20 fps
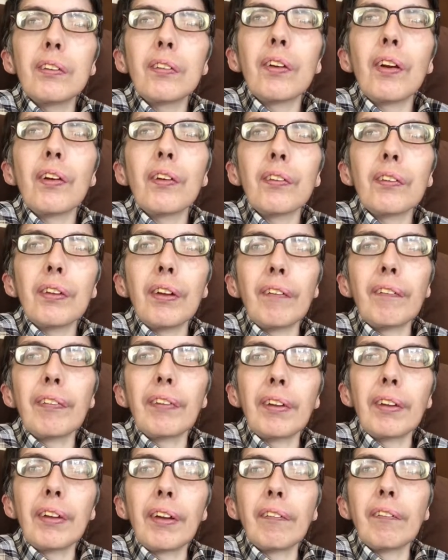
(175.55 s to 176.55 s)
share
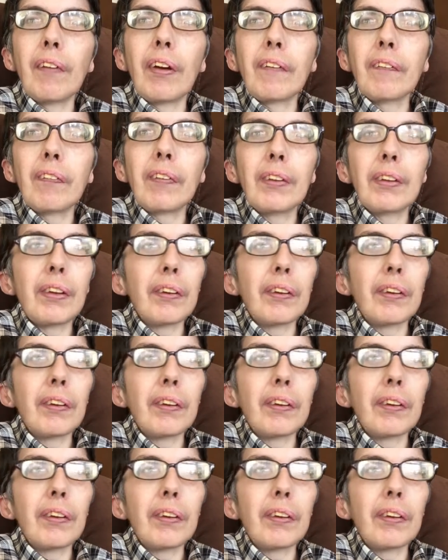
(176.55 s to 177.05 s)
something that might be